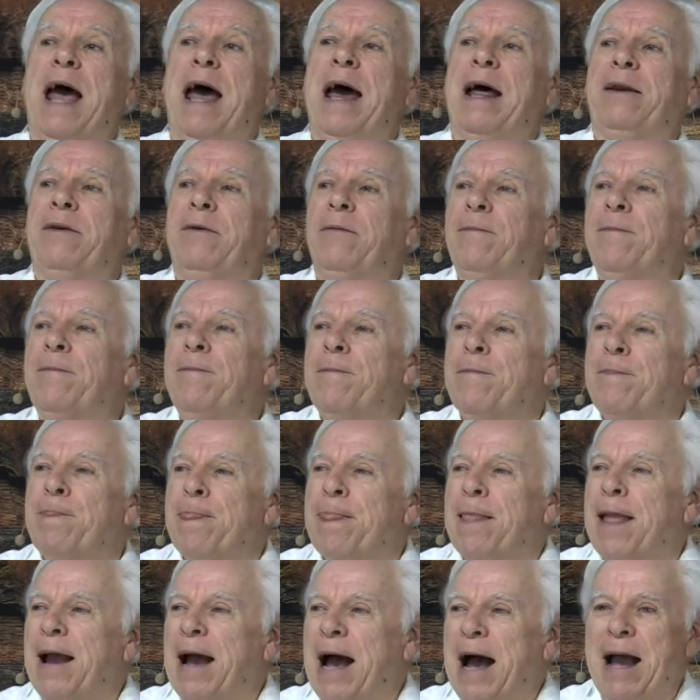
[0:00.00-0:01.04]
that
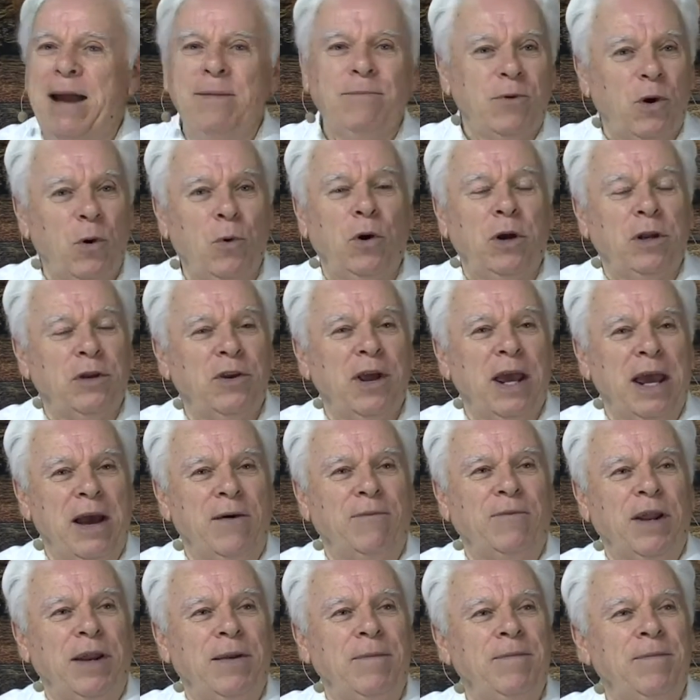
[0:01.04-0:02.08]
I'm going to
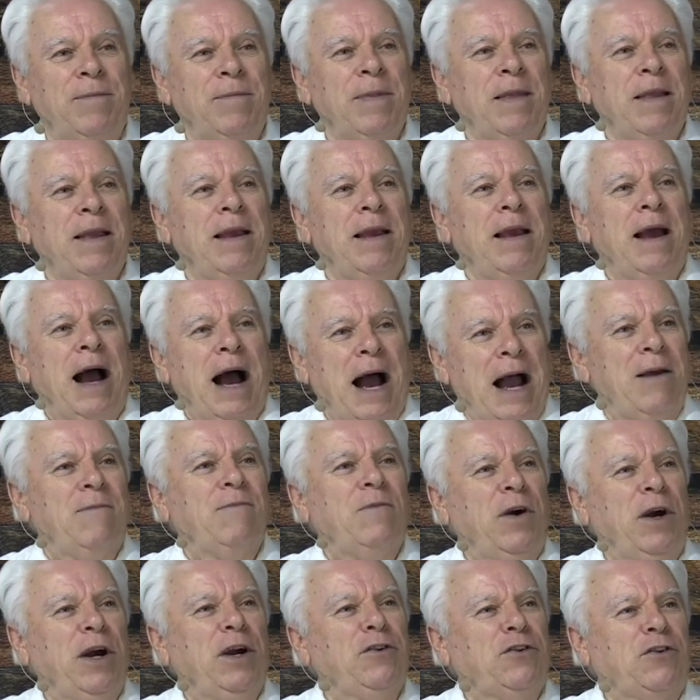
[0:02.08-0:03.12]
heaven. I'm
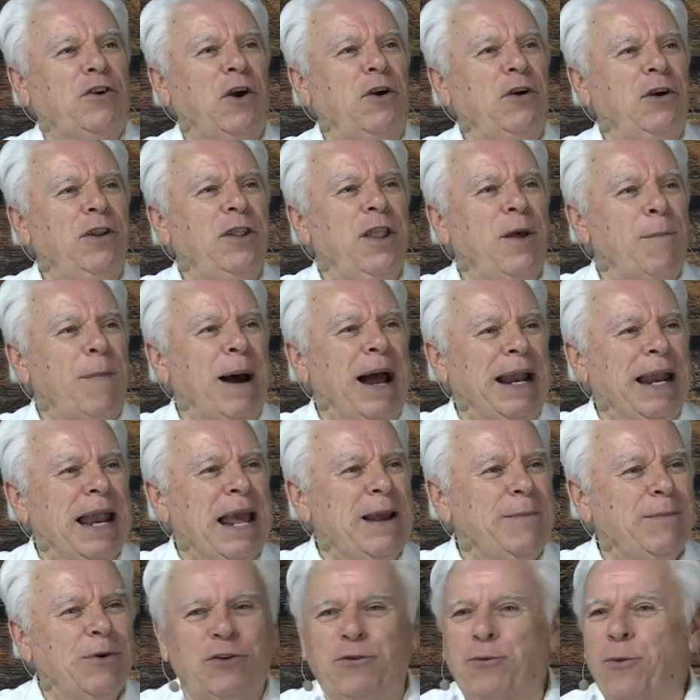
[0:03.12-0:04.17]
very certain that my
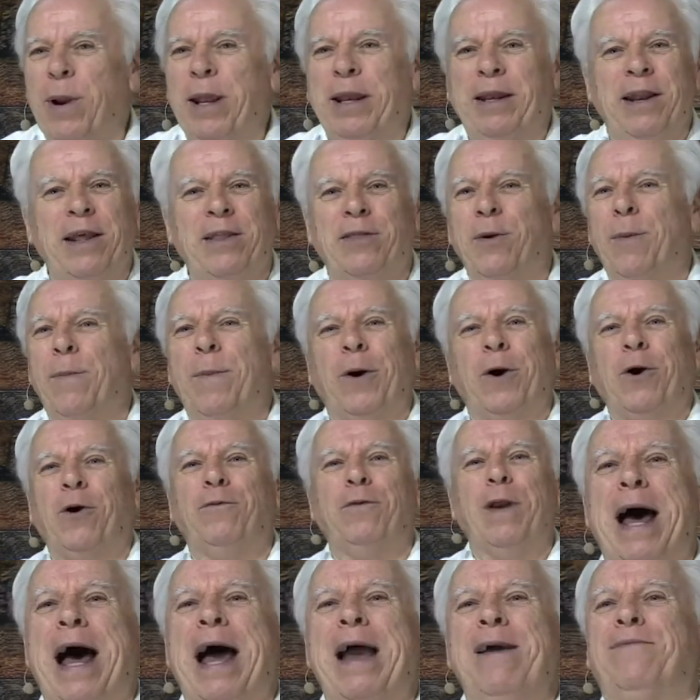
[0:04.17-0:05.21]
name is written in the book
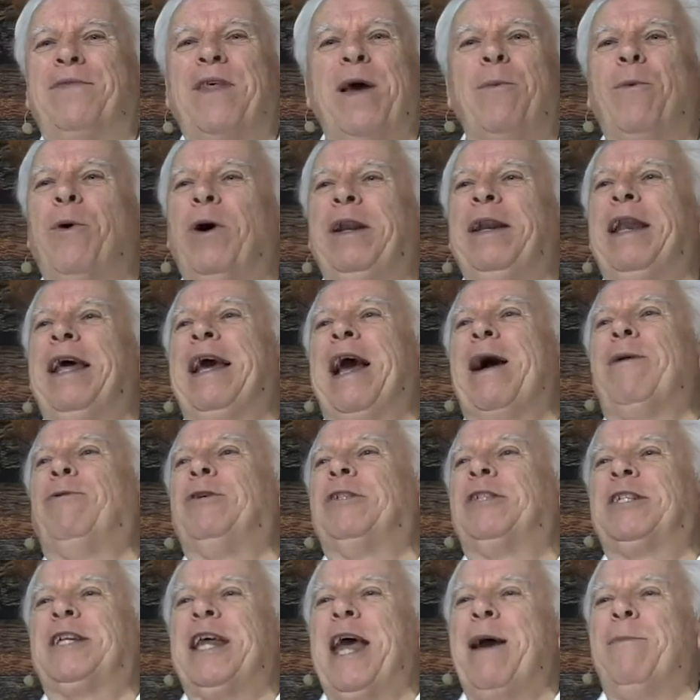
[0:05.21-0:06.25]
life, that one day I
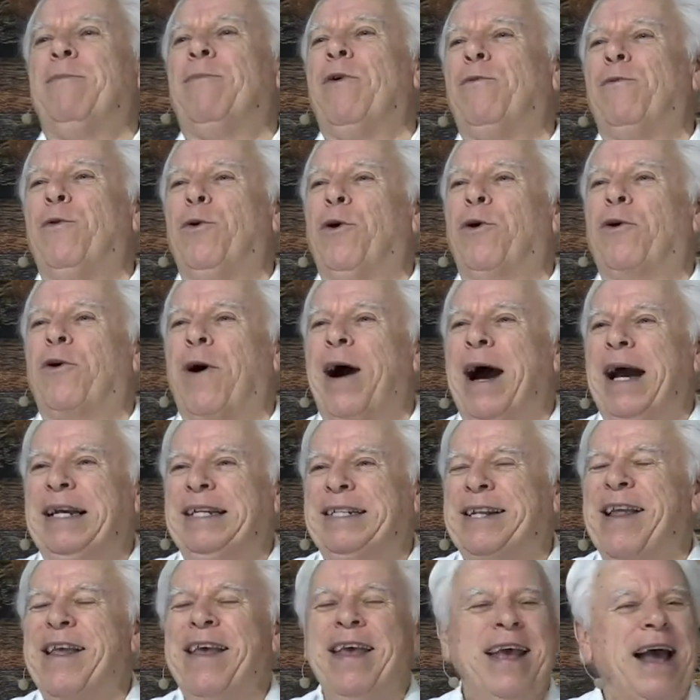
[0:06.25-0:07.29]
will stand before
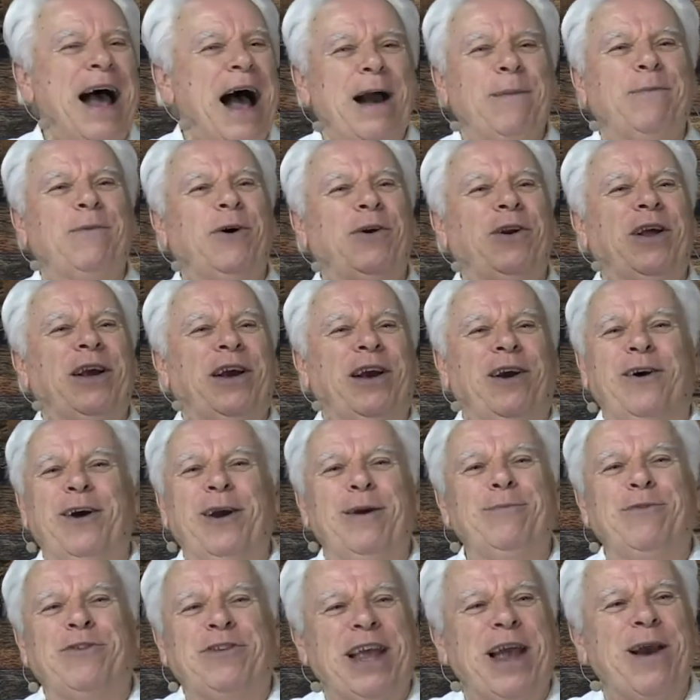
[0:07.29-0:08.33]
Christ. I'm going to hear
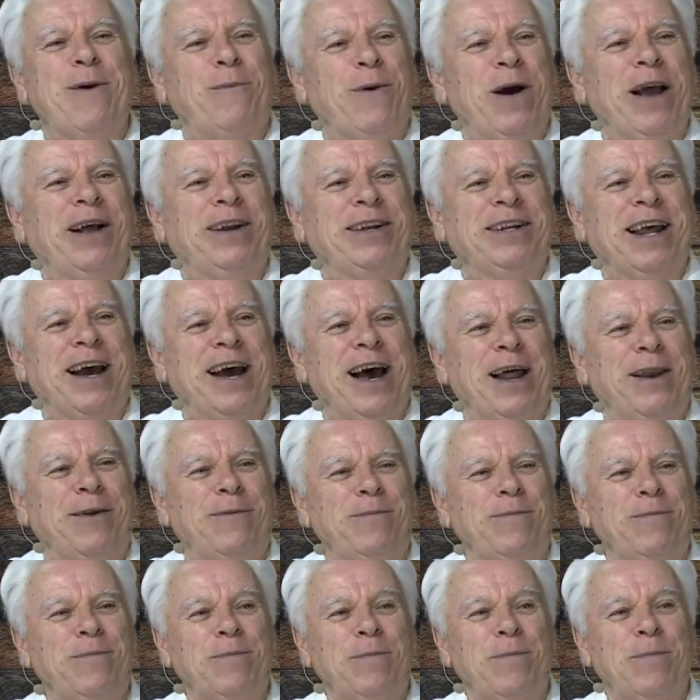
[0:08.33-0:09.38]
Him say, Well done.
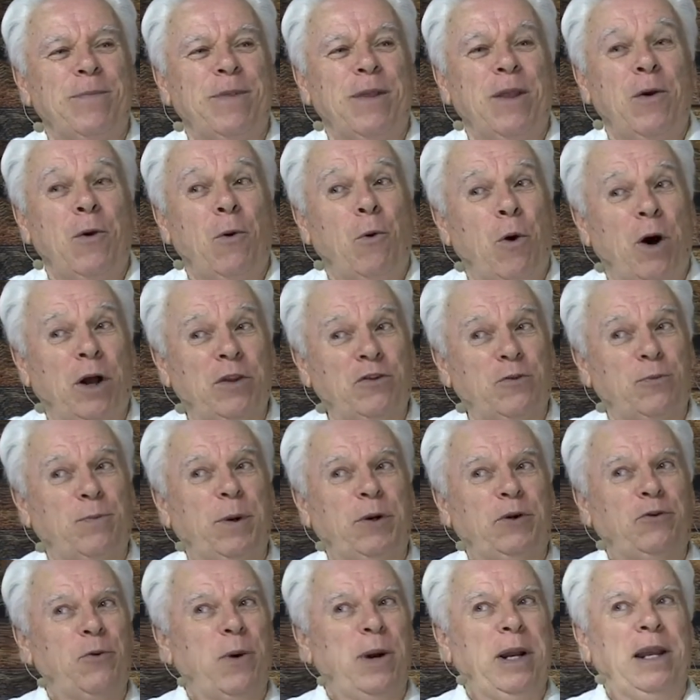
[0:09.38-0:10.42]
What's
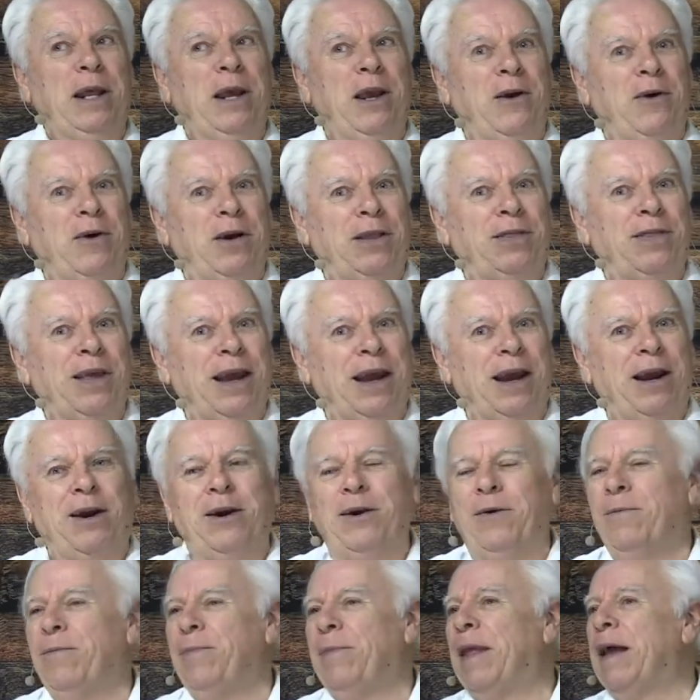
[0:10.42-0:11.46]
between here and
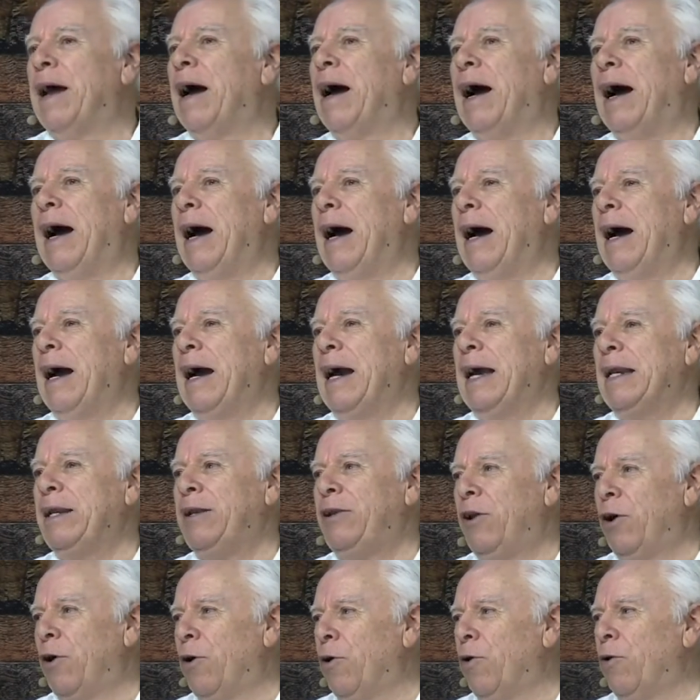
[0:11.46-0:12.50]
there? I
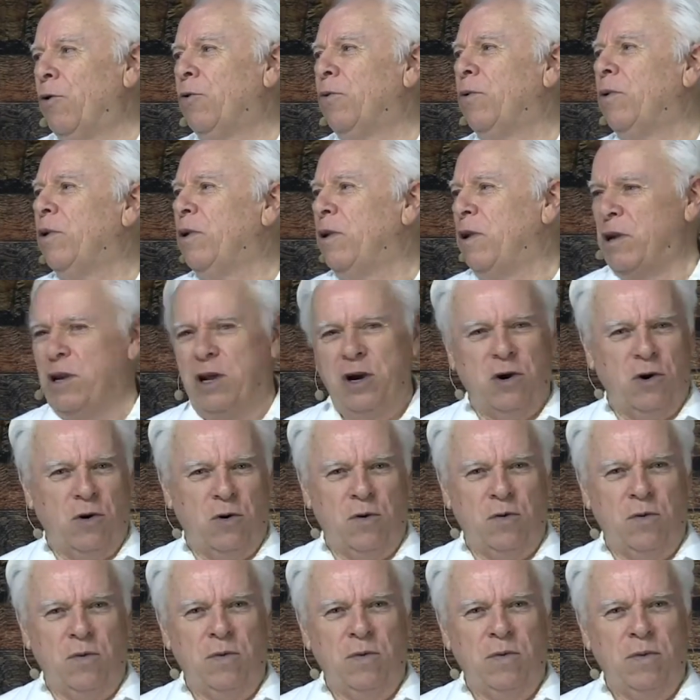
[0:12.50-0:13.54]
don't
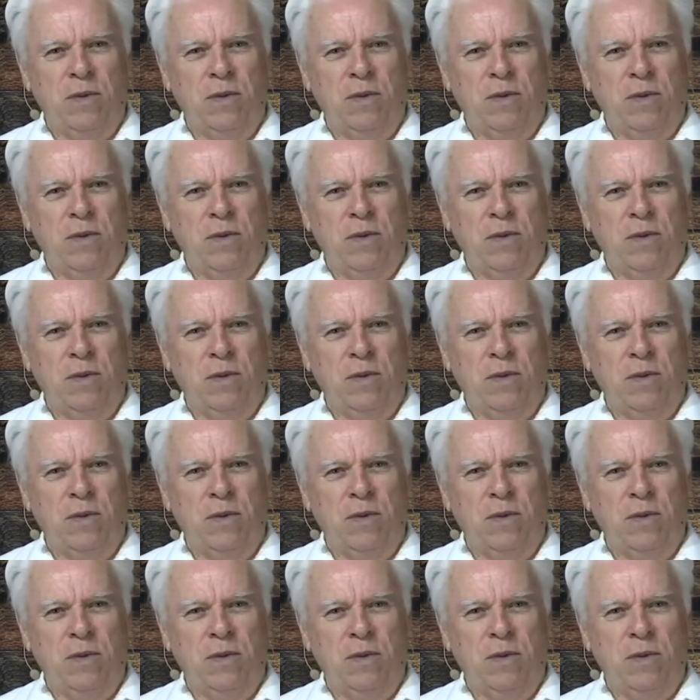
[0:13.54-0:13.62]
know.